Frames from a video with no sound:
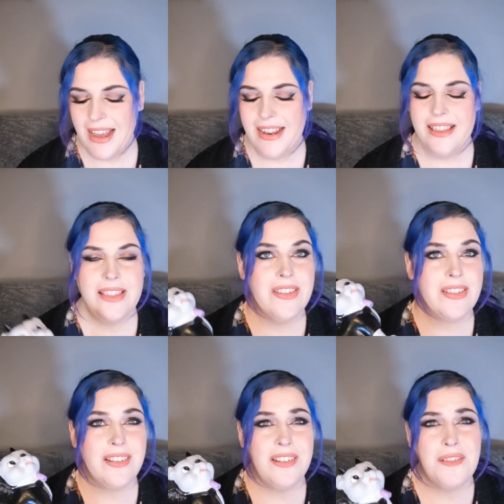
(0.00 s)
and he's
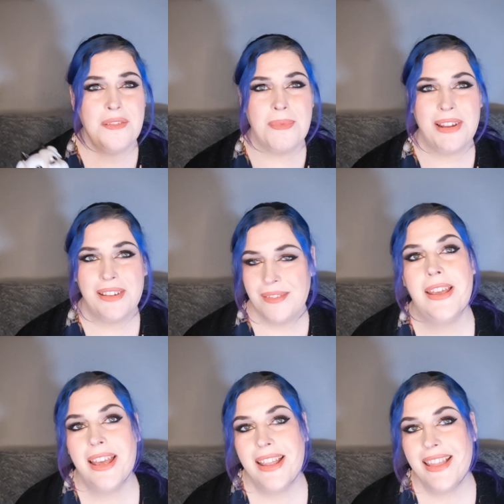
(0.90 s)
just adorable.
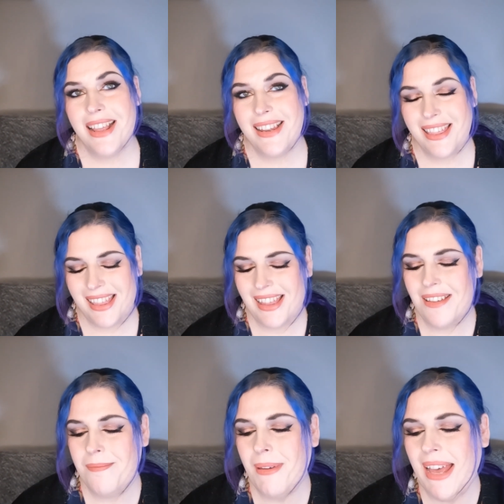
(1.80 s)
Then there's a
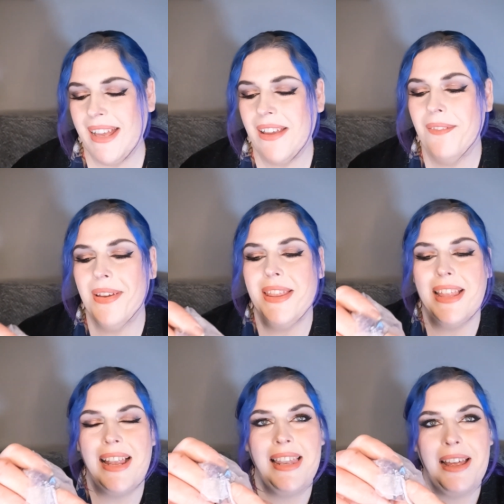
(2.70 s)
little bag with
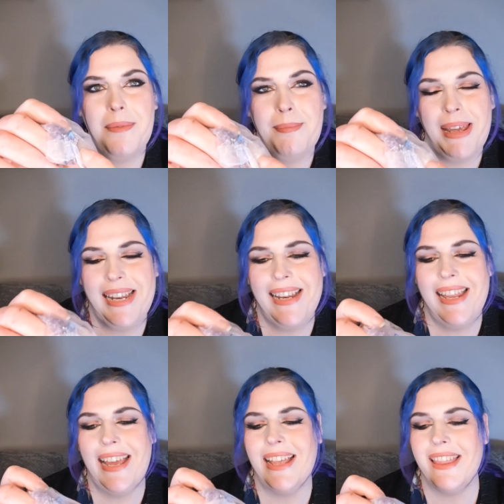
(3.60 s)
a little pin in
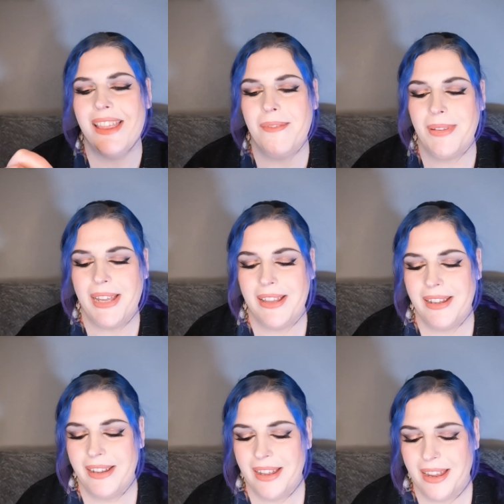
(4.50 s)
it and some
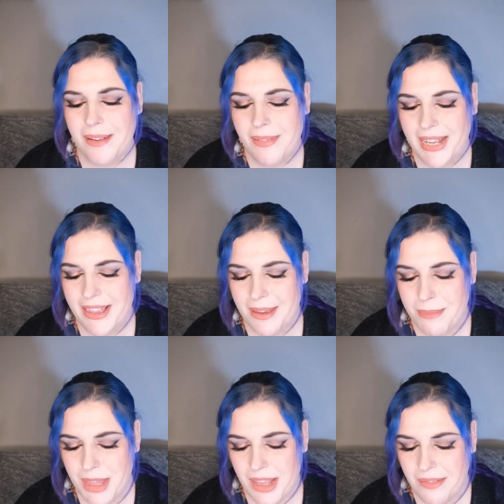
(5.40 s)
little um, like
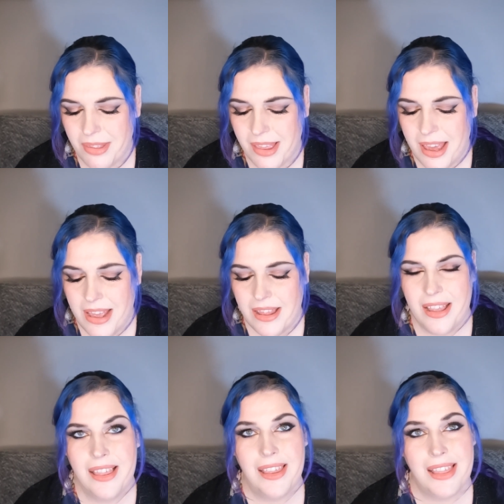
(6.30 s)
gemstones.
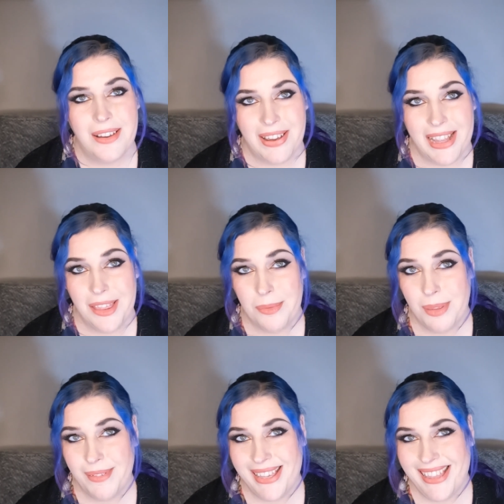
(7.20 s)
This also had some
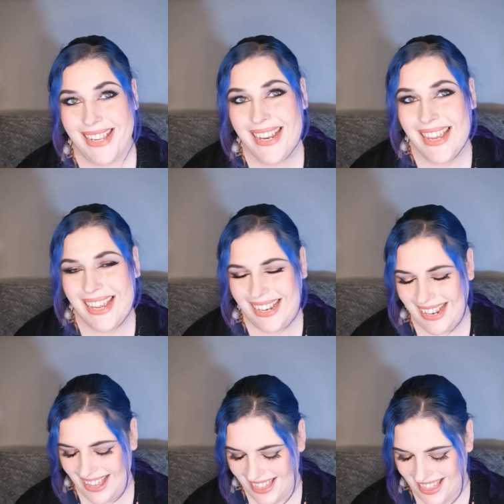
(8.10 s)
sweets in
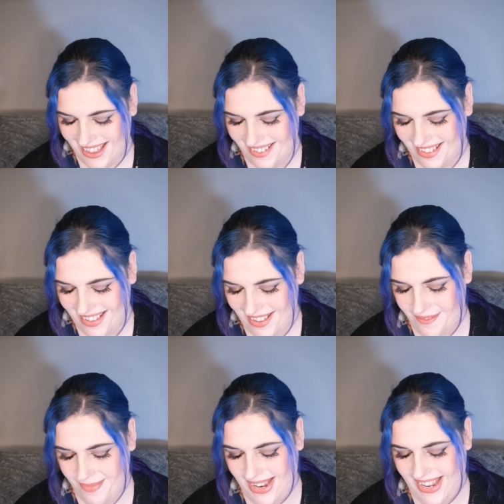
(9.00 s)
it that
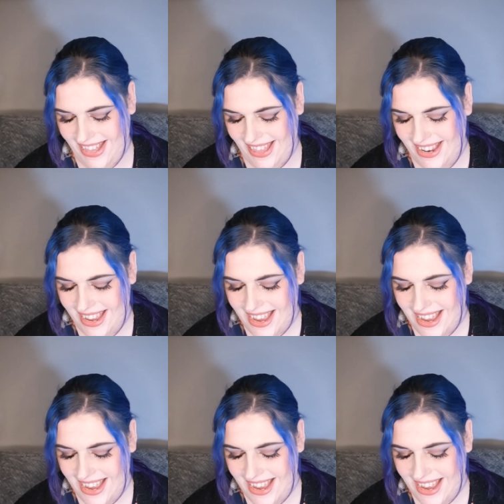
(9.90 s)
have been eaten.